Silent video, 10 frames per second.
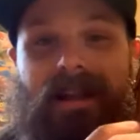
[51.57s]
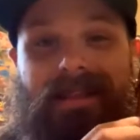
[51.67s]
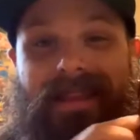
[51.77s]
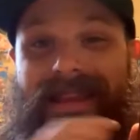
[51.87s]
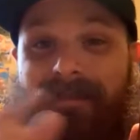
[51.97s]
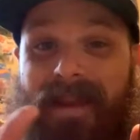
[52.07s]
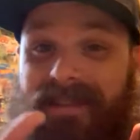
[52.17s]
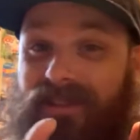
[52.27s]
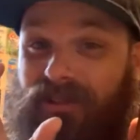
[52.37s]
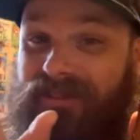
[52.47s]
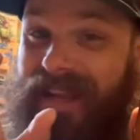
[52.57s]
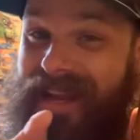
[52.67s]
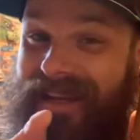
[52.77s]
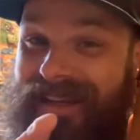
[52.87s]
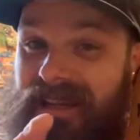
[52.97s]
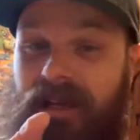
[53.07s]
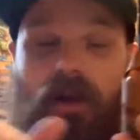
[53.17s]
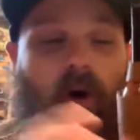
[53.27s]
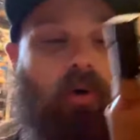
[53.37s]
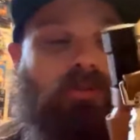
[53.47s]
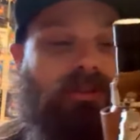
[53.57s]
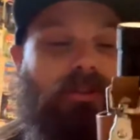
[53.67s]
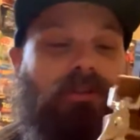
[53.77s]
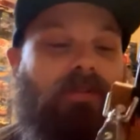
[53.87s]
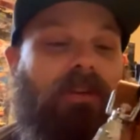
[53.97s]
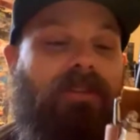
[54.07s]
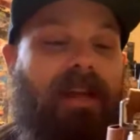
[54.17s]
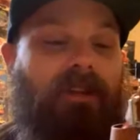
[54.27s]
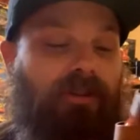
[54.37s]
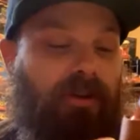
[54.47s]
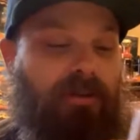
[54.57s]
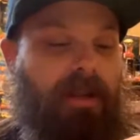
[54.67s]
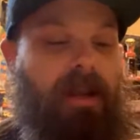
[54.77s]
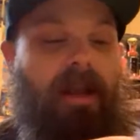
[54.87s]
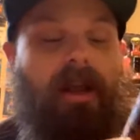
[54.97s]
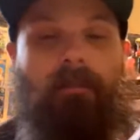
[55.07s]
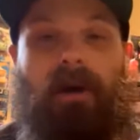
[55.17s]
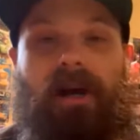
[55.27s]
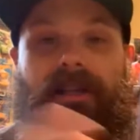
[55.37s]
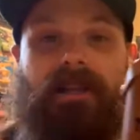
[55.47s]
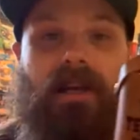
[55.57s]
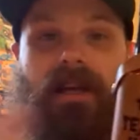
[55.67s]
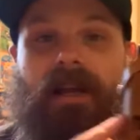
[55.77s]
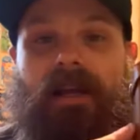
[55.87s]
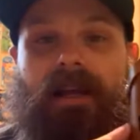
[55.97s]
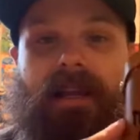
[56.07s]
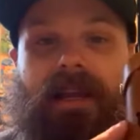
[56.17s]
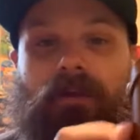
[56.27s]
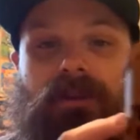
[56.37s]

and I think he makes little tank holsters for your tinctures. But he